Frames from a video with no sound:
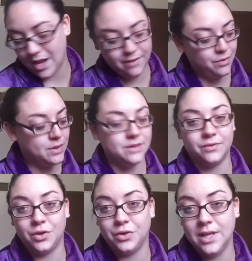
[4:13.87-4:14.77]
it wasn't
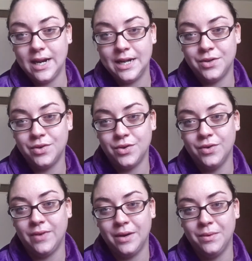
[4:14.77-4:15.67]
for Holden, I don't
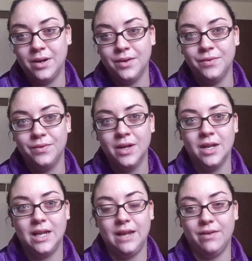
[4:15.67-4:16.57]
know if I would have
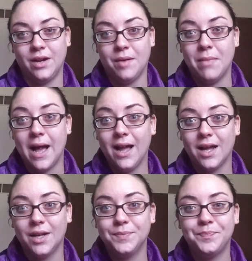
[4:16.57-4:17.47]
even come
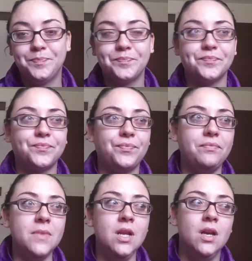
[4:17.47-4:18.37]
back.
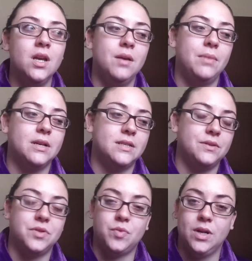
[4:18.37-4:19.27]
Because
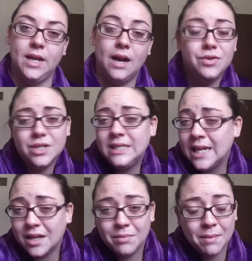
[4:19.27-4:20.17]
there was one day I was just
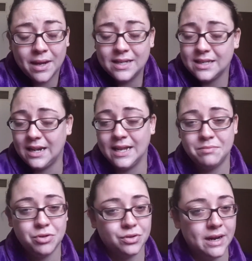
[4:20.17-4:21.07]
taking my medicine
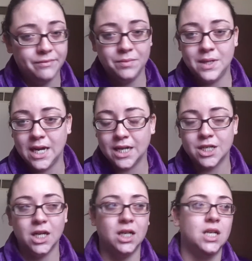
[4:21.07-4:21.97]
as prescribed from the
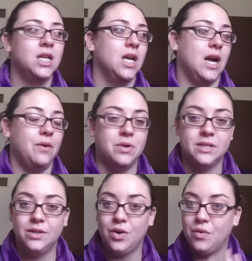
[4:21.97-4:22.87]
doctor. I
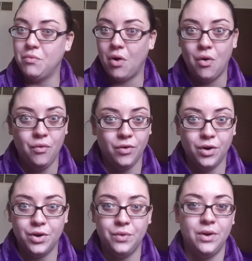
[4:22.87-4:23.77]
wasn't
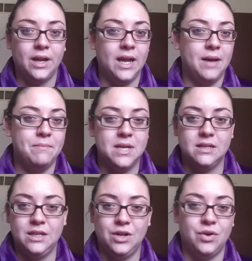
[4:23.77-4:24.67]
overdoing
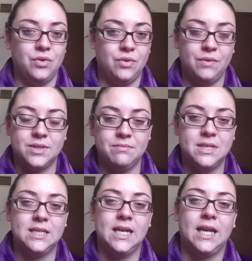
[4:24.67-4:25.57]
it, you know, I wasn't
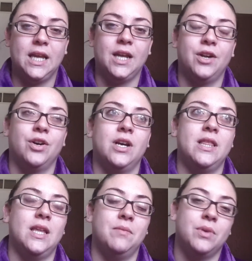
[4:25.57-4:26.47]
mistaking it or
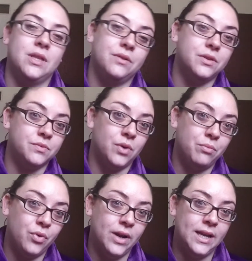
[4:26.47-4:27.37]
anything, but there was
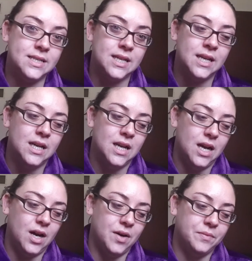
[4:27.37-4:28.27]
one point
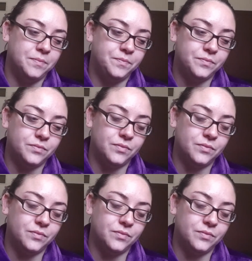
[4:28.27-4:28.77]
I